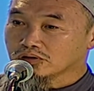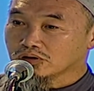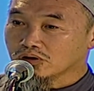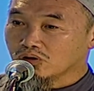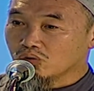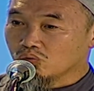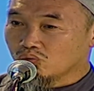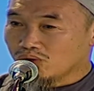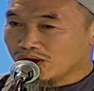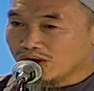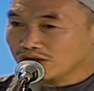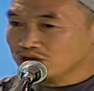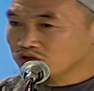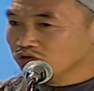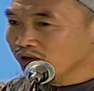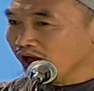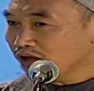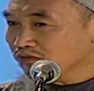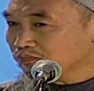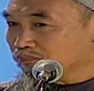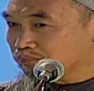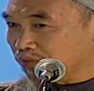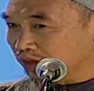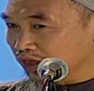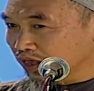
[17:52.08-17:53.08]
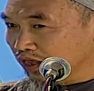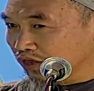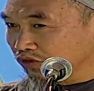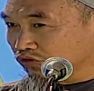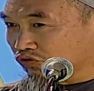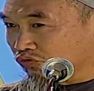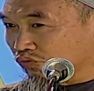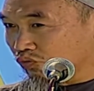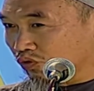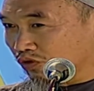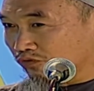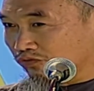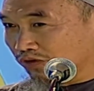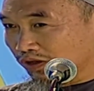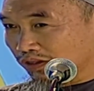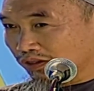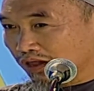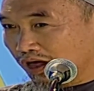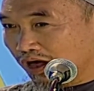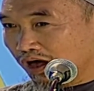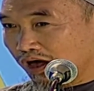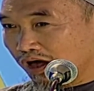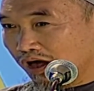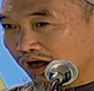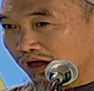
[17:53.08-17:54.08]
When you have peace with
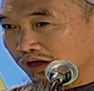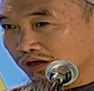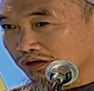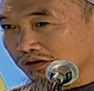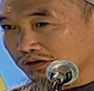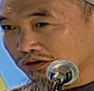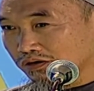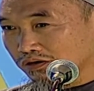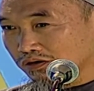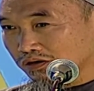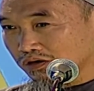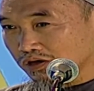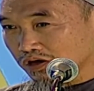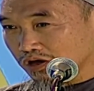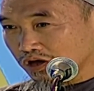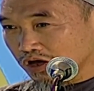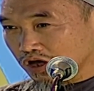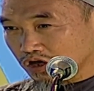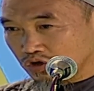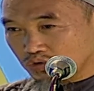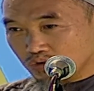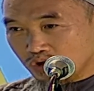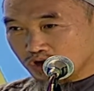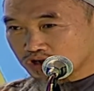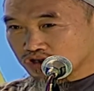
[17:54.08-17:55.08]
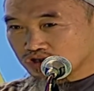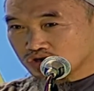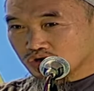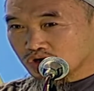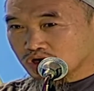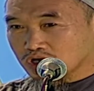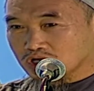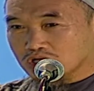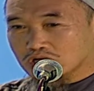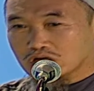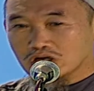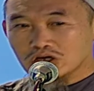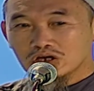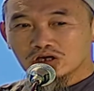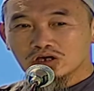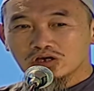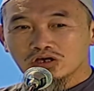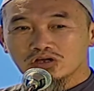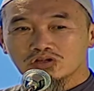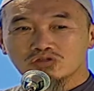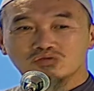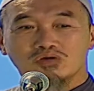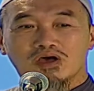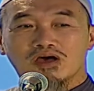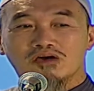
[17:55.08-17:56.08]
Allah, you are sure
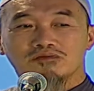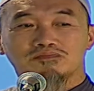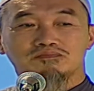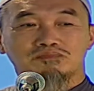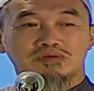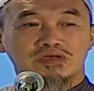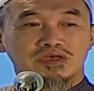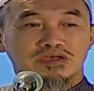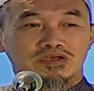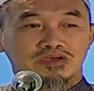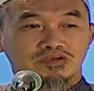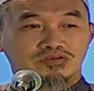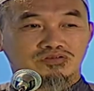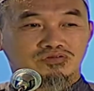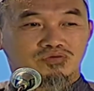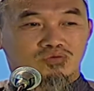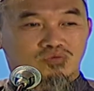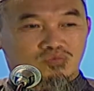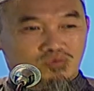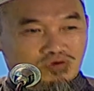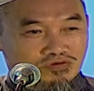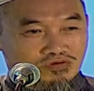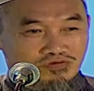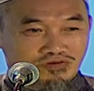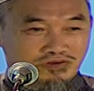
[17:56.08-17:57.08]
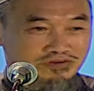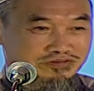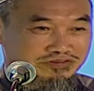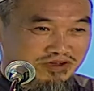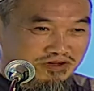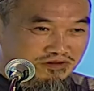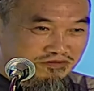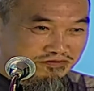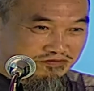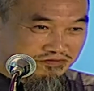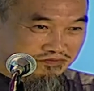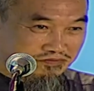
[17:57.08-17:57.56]
to have peace with yourself.